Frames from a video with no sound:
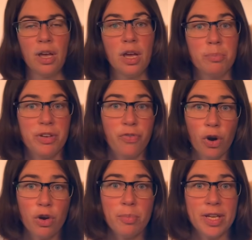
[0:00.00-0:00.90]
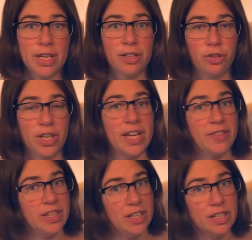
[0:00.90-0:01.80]
Before we begin looking at
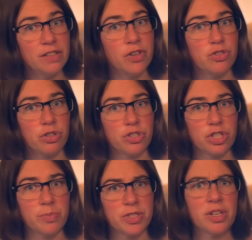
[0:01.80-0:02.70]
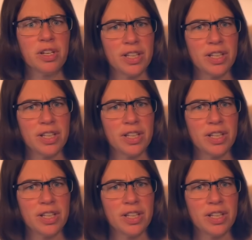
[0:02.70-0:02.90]
the individual ships,